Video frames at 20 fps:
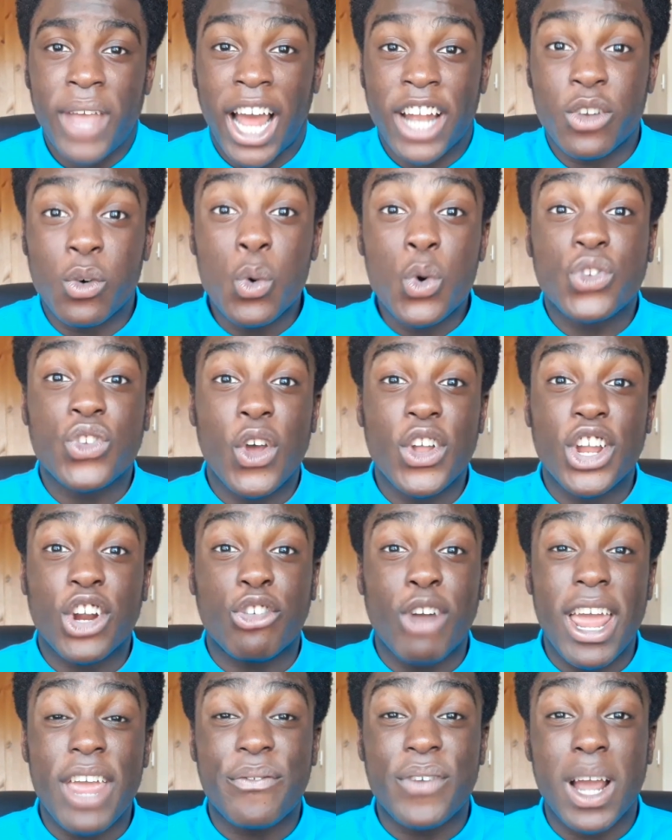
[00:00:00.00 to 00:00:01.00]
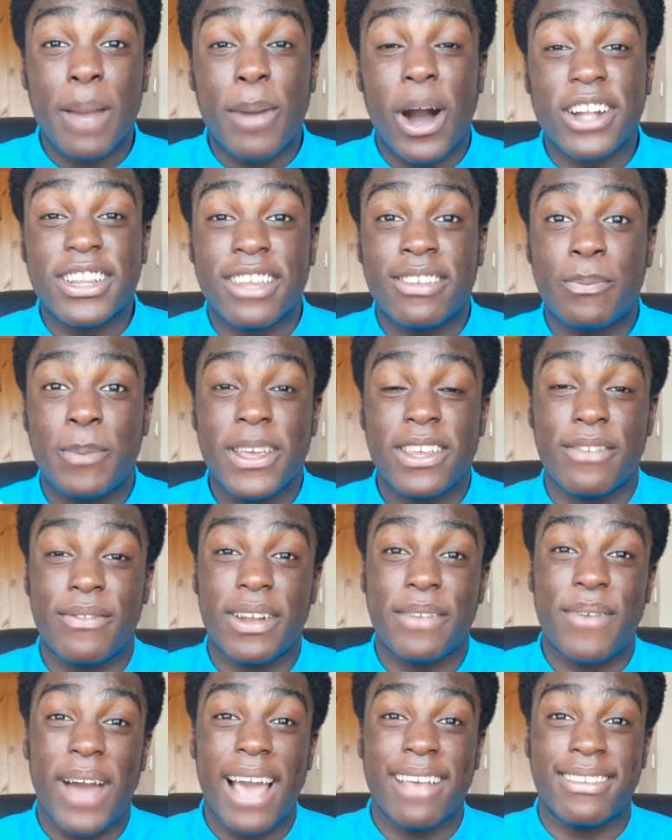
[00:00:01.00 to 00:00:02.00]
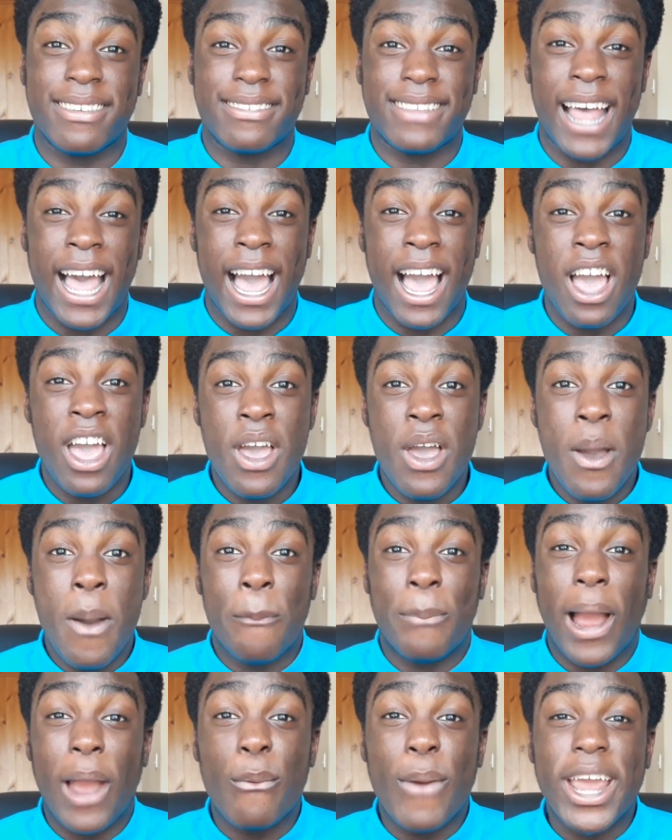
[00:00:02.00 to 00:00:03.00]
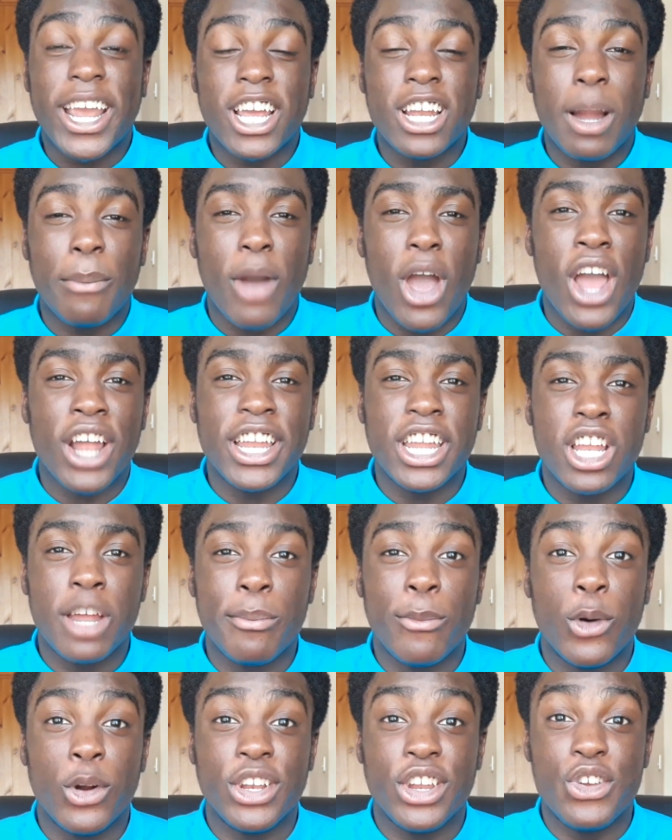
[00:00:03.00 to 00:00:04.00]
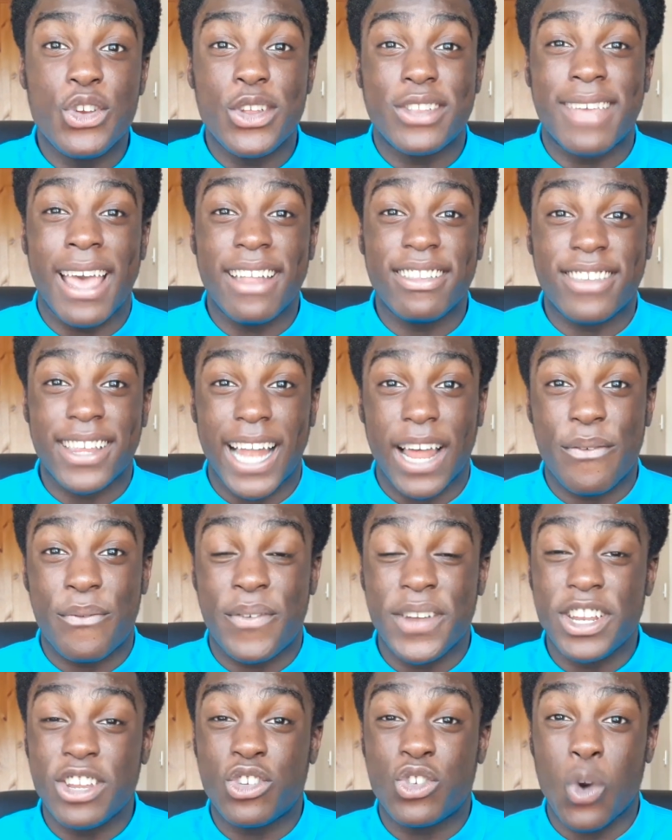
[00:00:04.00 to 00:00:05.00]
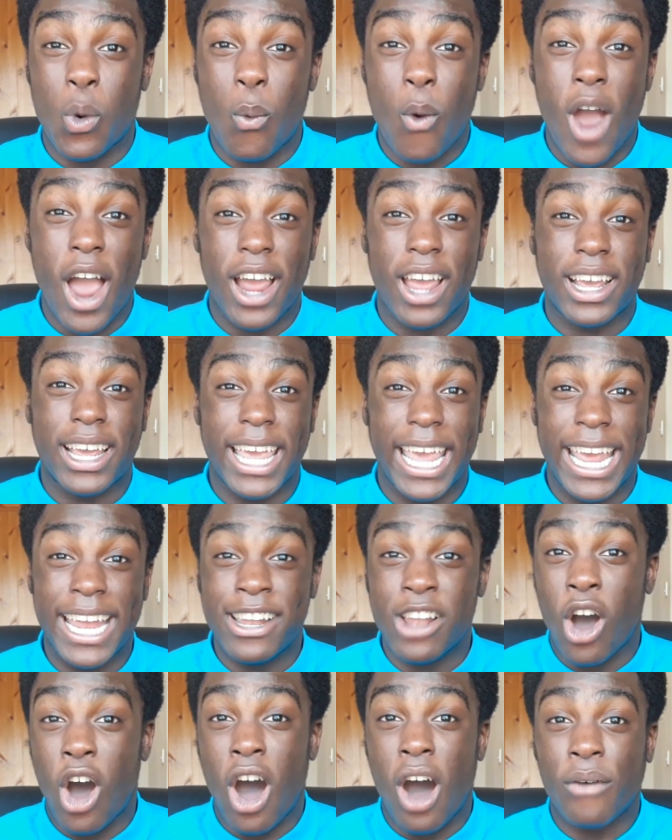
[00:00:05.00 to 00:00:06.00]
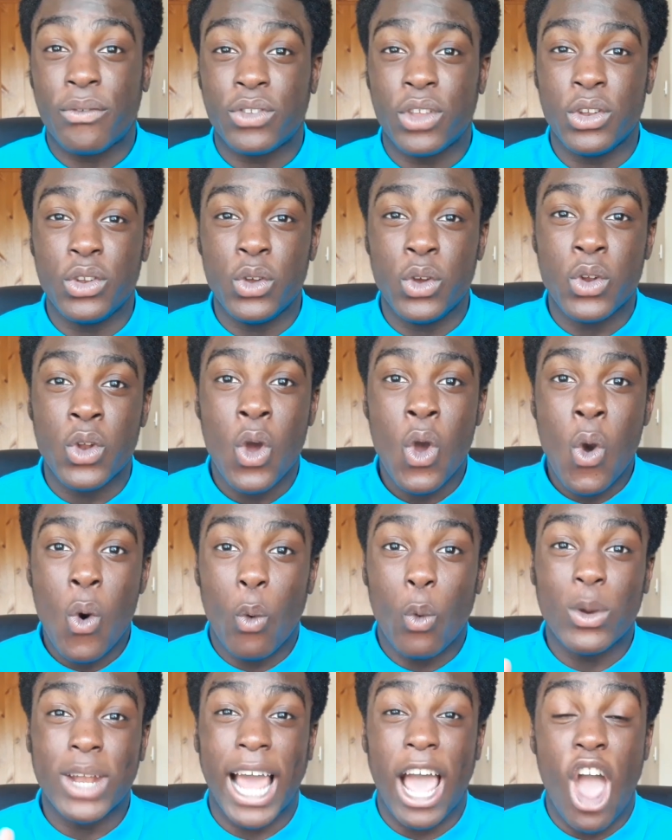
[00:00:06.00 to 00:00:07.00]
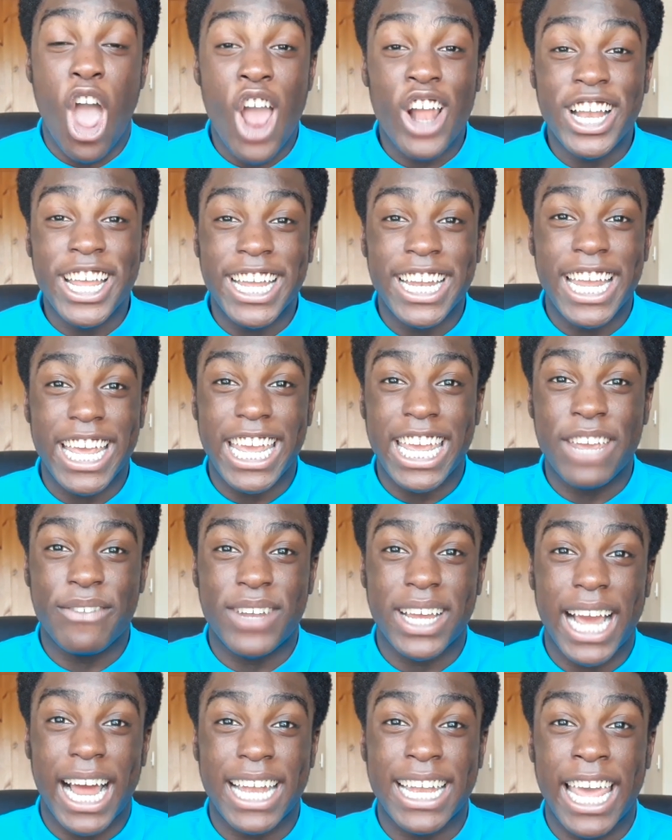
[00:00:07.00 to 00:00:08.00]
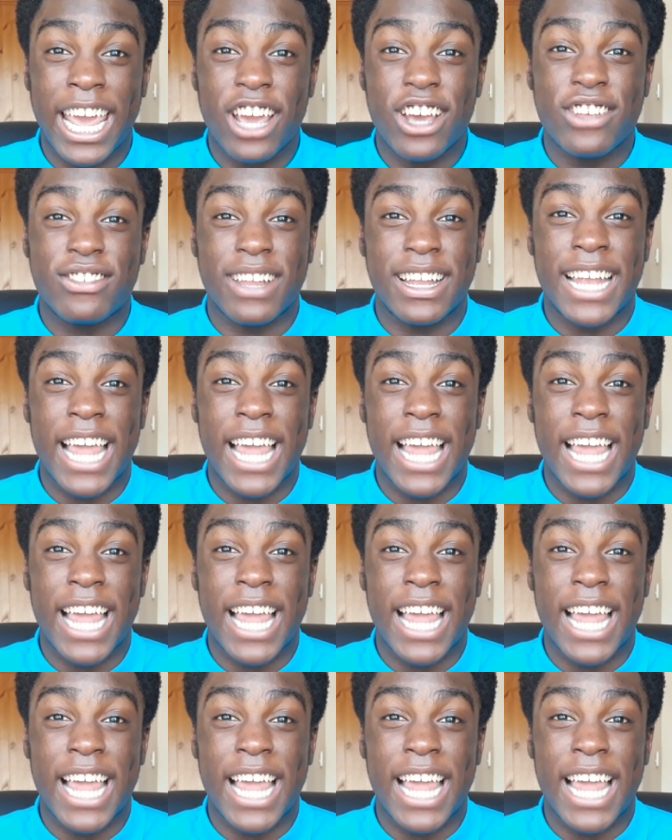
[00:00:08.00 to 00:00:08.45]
And also, the great thing about this piece of advice is that by waking up early in the morning, you tend to like finish your work in the afternoon or like early in the evening at latest.